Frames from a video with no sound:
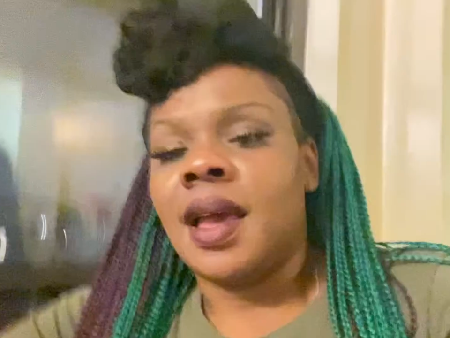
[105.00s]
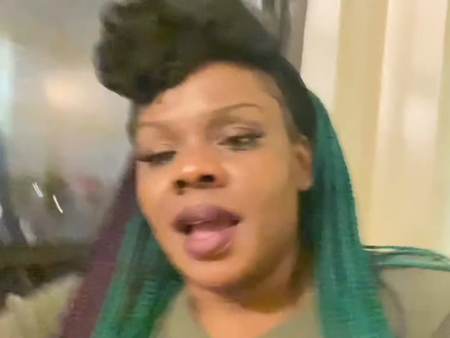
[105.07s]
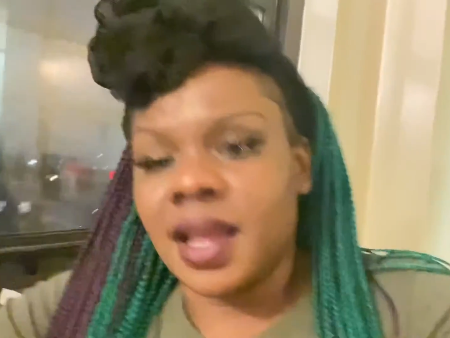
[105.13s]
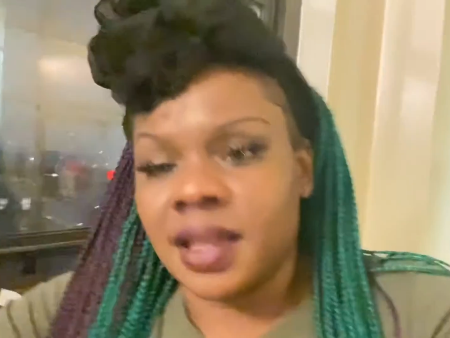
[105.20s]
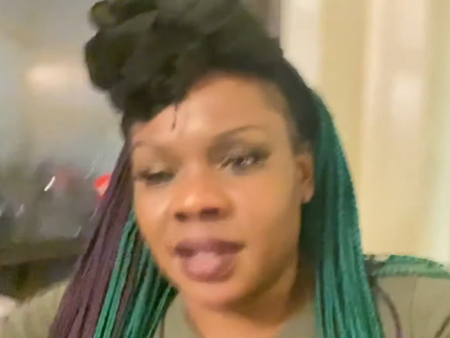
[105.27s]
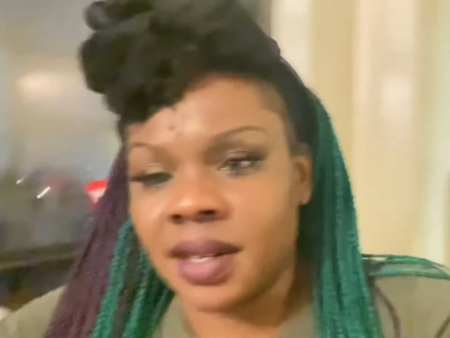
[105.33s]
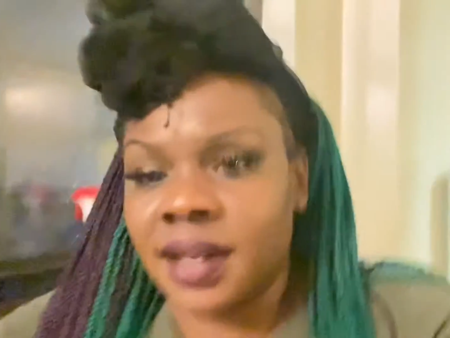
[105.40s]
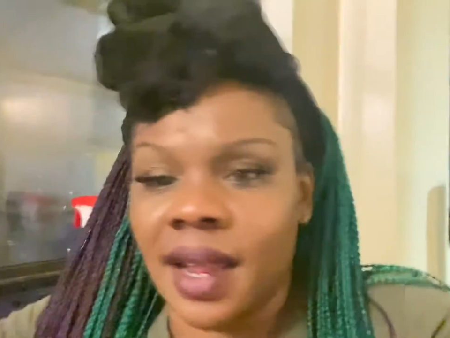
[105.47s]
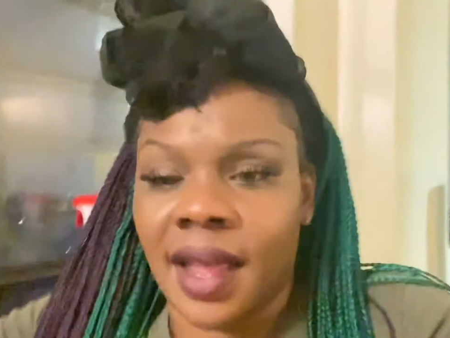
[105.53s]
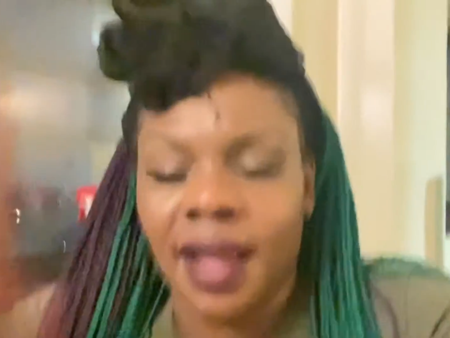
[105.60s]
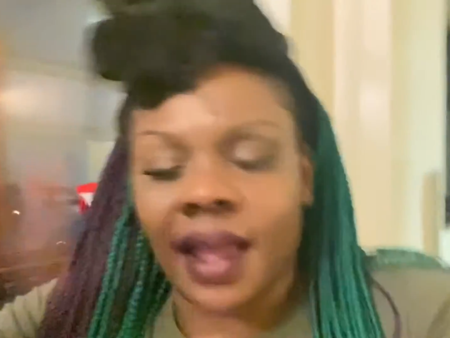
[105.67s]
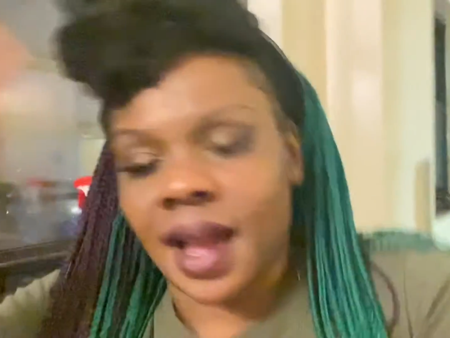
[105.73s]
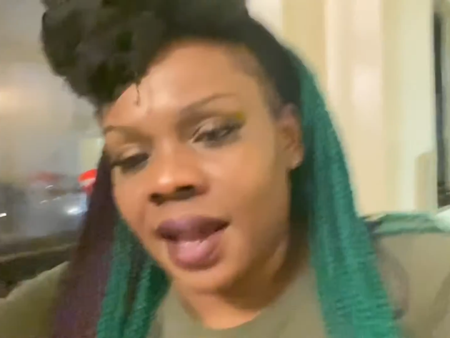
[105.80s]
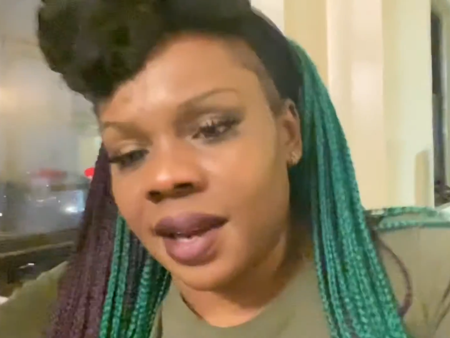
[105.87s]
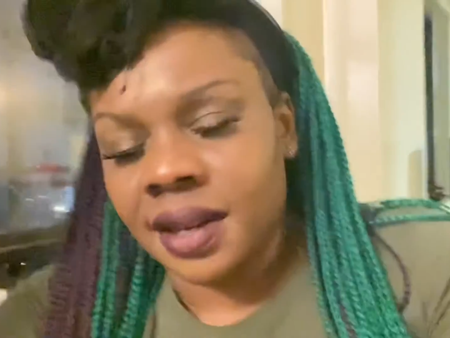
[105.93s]
at the end of the
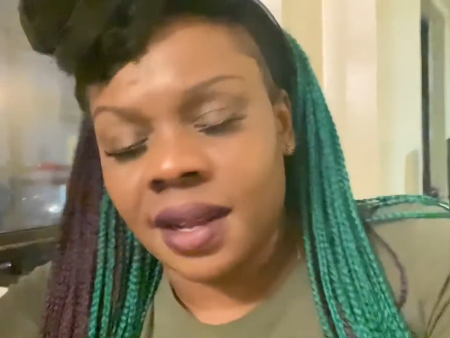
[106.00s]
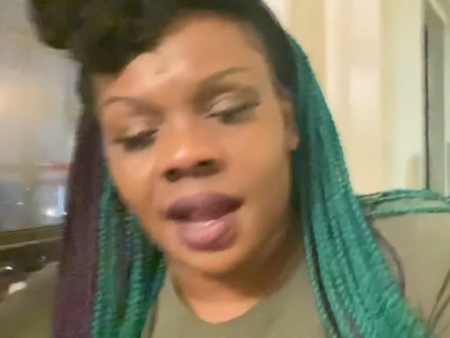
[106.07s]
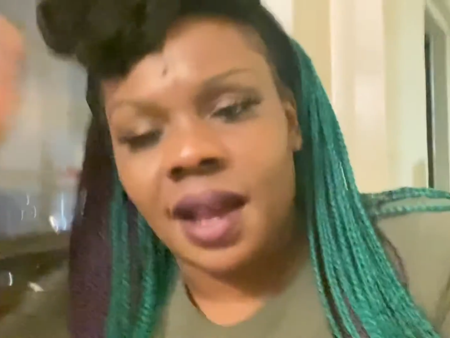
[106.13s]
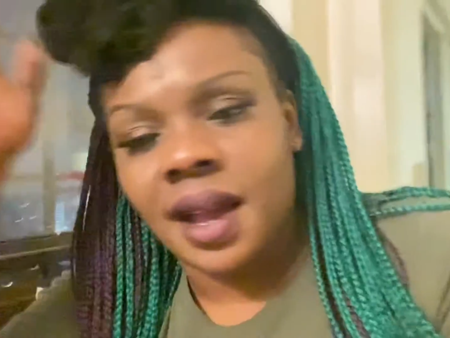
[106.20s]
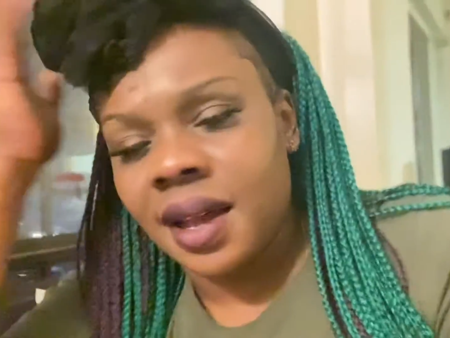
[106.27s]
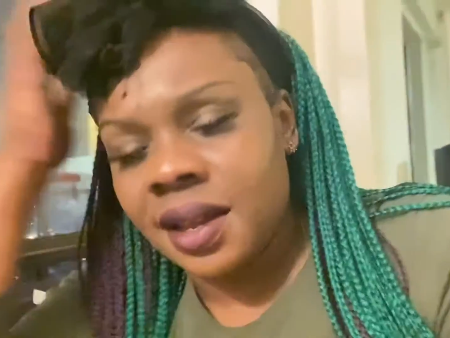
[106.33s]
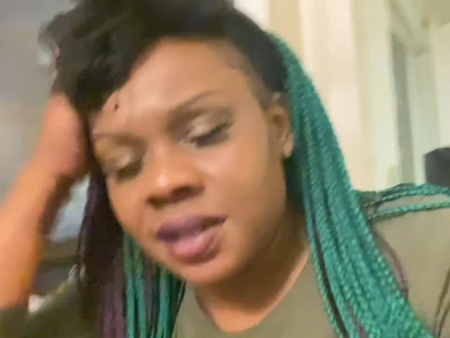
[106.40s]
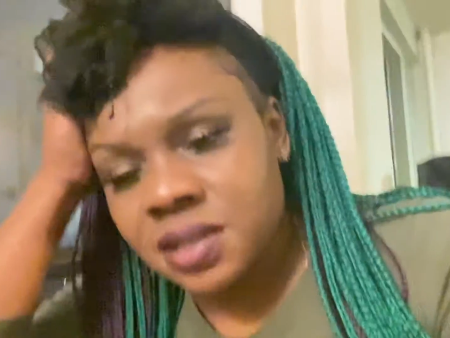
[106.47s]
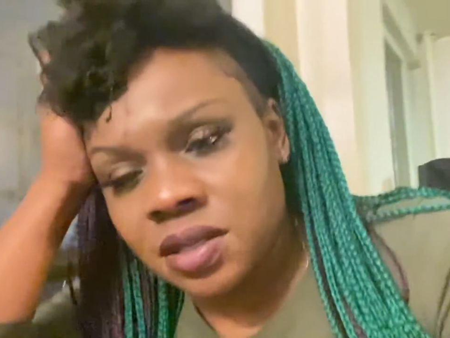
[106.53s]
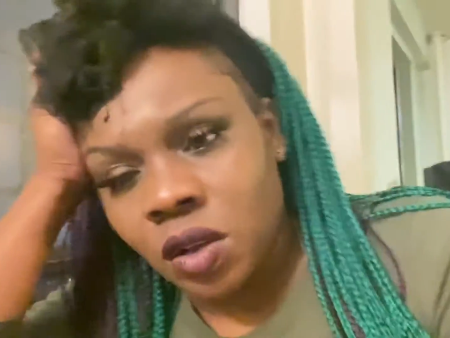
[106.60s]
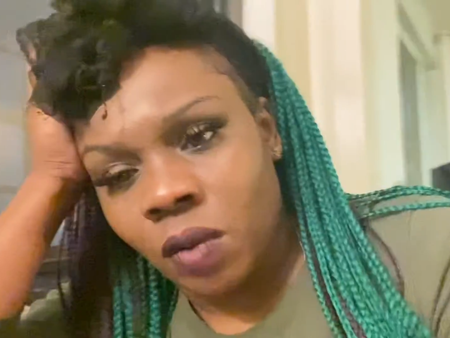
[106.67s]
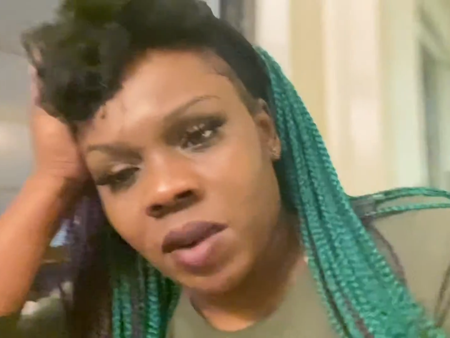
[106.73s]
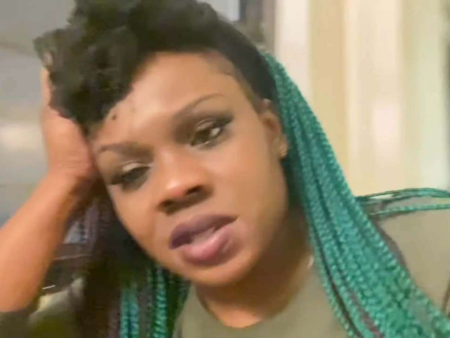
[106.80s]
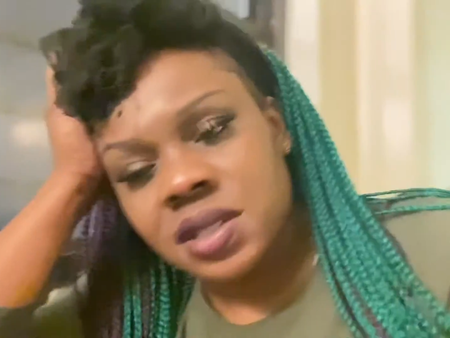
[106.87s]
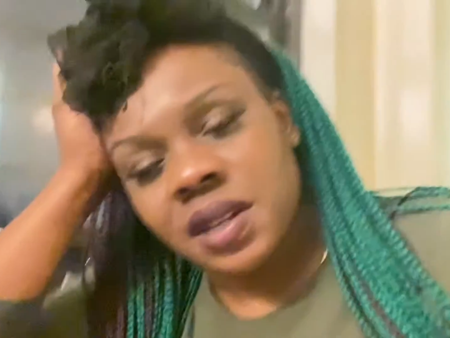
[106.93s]
day, I don't, I, I, it's
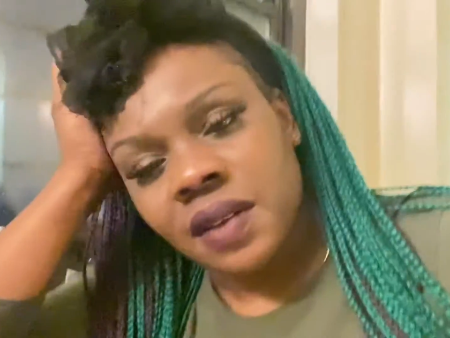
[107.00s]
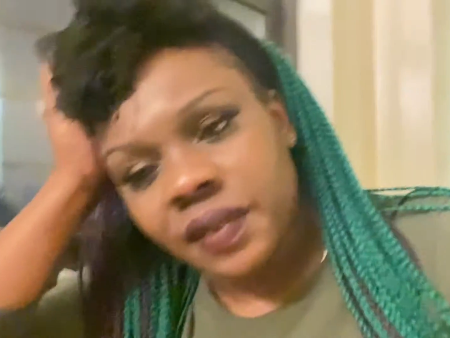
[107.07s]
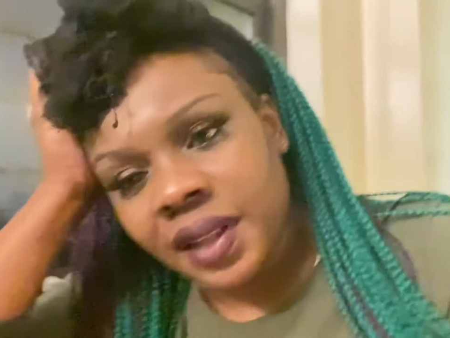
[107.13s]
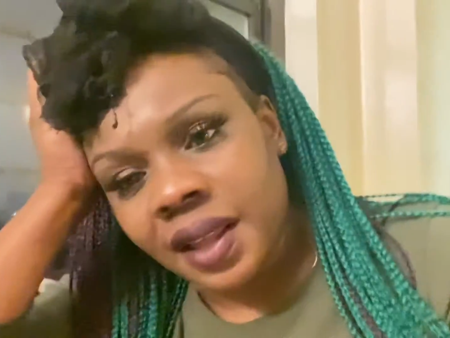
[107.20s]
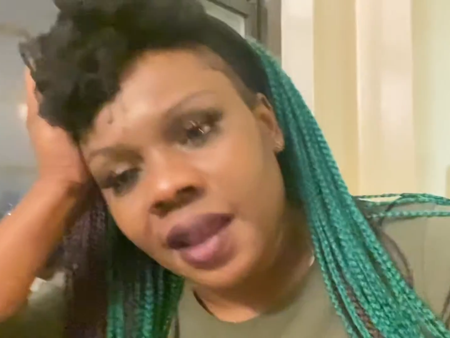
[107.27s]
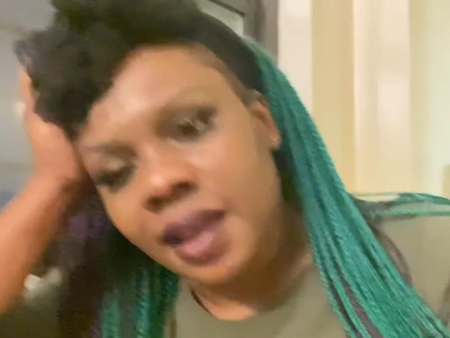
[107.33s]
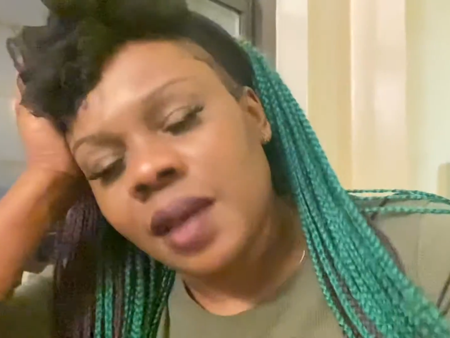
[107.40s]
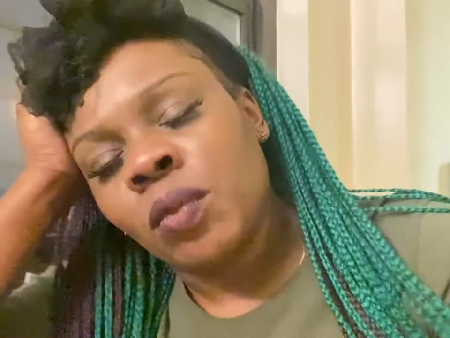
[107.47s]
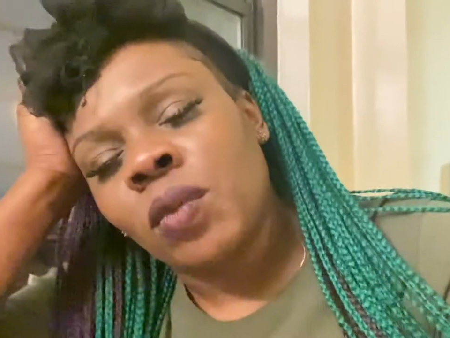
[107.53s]
so much stuff that,